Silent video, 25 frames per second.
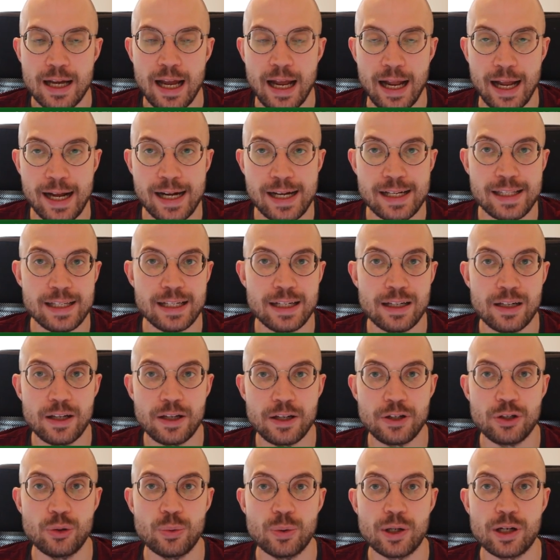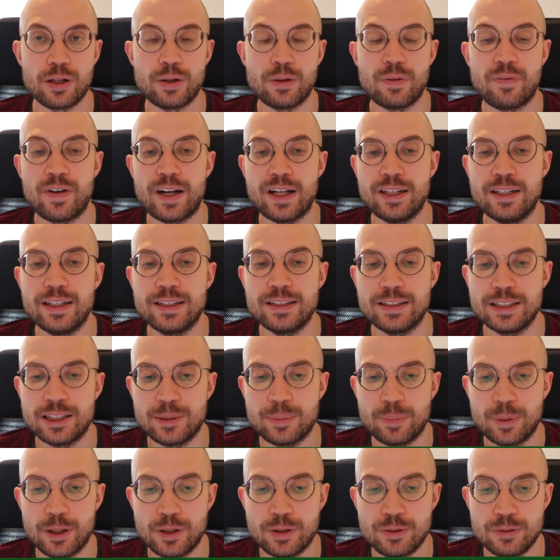acting like you are defending this
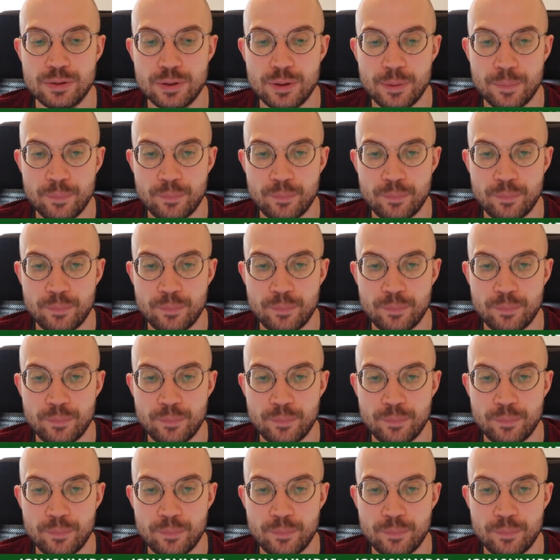pawn,